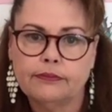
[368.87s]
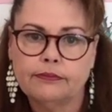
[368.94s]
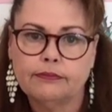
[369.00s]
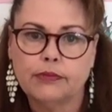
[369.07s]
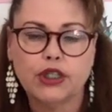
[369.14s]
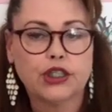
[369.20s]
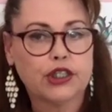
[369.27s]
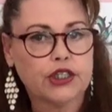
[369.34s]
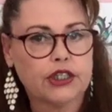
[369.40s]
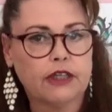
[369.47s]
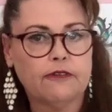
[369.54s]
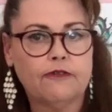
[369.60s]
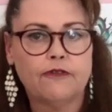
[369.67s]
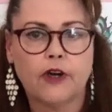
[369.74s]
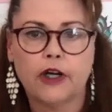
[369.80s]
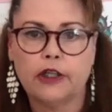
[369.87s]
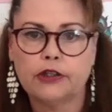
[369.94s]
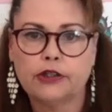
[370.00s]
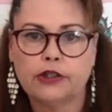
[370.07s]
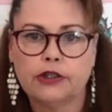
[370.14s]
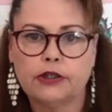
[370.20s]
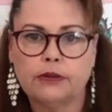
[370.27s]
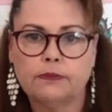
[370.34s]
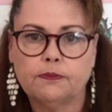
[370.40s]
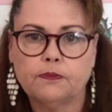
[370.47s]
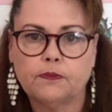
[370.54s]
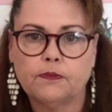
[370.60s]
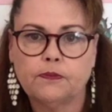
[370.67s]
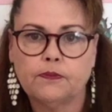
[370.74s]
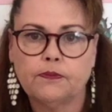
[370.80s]
Put yourself first.
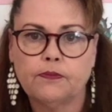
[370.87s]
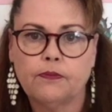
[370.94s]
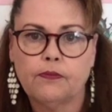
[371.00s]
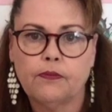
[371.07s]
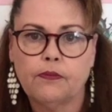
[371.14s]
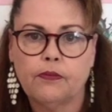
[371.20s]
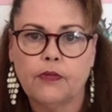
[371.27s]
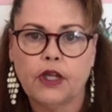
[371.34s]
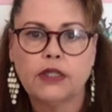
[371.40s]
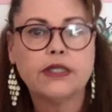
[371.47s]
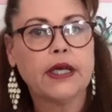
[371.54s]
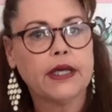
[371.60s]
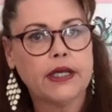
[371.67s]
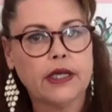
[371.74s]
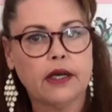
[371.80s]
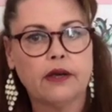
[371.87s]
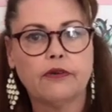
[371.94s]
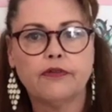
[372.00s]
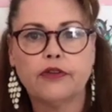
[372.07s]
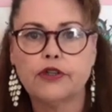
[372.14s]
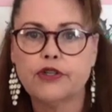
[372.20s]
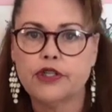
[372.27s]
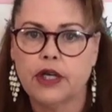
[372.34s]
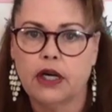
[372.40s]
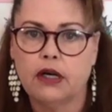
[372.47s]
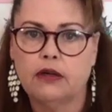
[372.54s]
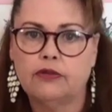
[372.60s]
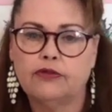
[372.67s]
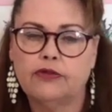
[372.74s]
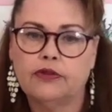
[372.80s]
Take care of
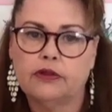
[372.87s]
yourself.